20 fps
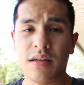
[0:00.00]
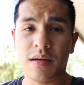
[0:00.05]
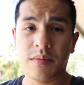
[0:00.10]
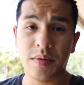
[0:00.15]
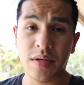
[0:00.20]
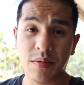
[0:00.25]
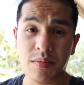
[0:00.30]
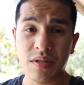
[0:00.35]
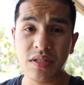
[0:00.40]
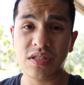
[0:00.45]
I
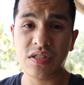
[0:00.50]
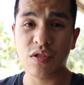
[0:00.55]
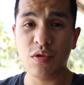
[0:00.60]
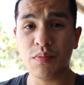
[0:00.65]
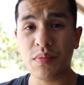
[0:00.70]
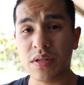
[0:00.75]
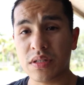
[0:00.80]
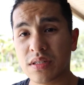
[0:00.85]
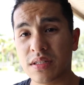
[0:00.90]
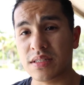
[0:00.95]
mean, it'd be
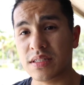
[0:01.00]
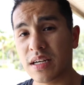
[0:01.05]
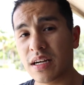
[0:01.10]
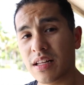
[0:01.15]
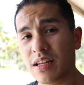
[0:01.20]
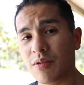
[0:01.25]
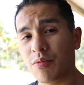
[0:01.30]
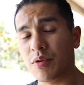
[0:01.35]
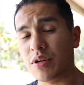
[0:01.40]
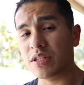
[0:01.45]
stupid to sell
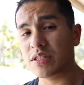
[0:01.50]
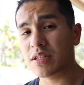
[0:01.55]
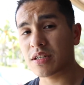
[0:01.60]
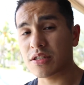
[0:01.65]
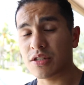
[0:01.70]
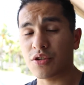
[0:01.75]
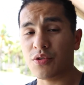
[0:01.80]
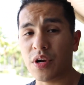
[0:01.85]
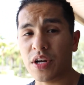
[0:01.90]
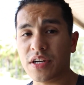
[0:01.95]
it when it's such
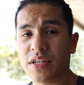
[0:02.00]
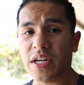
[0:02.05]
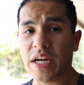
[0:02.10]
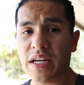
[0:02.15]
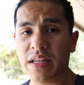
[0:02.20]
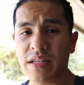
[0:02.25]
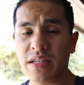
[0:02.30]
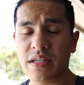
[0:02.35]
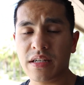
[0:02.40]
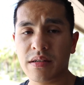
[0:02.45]
a great
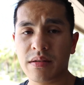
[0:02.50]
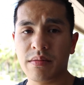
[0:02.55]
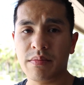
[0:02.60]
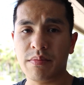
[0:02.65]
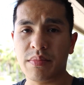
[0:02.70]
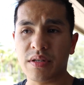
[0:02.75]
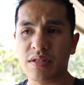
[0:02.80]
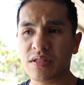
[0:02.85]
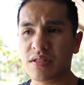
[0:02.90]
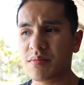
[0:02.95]
daily,
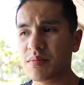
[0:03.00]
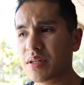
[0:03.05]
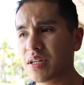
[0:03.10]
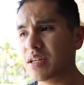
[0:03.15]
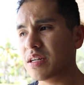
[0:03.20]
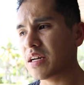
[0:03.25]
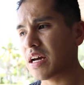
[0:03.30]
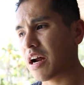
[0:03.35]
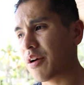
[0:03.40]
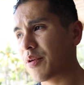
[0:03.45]
but to
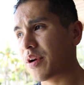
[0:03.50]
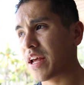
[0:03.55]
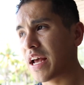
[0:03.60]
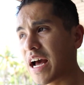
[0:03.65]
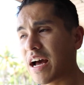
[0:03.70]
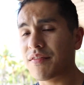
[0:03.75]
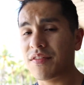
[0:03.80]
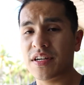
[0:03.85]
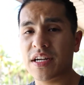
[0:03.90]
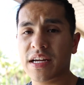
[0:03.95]
me, I already
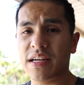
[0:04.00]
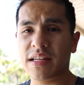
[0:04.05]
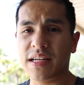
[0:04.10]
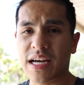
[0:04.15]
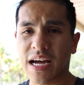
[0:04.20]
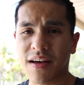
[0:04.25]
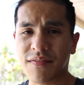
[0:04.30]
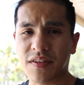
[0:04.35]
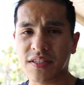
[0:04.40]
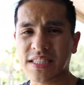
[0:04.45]
have a daily. I
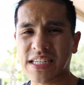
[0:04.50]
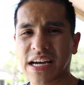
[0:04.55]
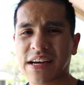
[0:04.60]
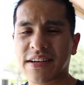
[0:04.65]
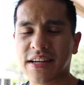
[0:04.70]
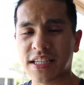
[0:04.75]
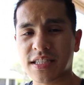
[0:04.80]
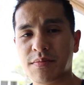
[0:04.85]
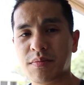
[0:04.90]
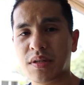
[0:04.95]
have the Scion
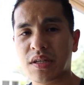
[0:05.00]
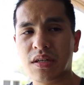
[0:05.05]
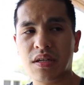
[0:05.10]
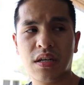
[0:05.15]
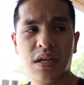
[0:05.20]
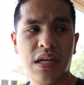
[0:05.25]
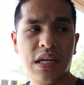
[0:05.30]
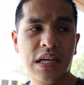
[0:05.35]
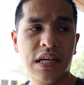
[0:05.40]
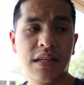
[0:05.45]
XB
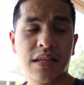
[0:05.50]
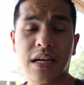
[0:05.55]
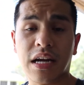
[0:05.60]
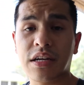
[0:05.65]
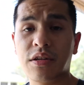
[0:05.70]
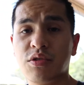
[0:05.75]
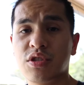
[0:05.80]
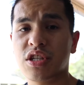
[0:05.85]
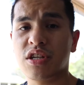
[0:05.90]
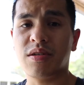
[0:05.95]
that I
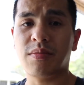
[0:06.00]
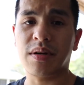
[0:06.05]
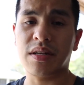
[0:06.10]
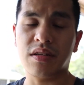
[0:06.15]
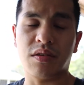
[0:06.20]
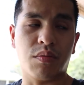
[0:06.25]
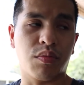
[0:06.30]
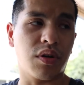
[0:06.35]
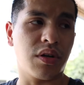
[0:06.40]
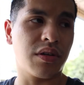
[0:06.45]
do share with my
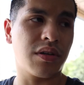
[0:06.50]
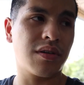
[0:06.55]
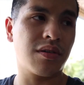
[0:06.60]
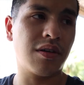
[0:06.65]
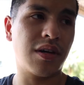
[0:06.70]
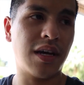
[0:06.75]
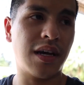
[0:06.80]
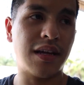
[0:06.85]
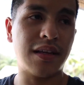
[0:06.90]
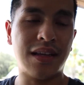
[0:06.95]
little brother,
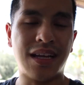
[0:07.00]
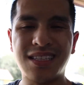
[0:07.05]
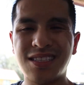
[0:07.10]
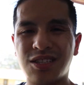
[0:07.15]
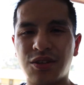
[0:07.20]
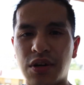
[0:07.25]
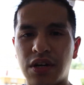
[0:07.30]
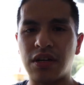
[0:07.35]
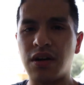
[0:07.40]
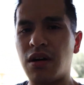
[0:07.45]
and that's a
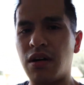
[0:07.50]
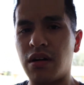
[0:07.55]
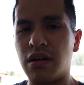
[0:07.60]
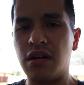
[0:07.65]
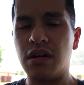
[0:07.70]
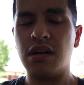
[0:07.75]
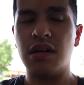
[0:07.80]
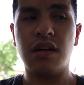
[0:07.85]
great car.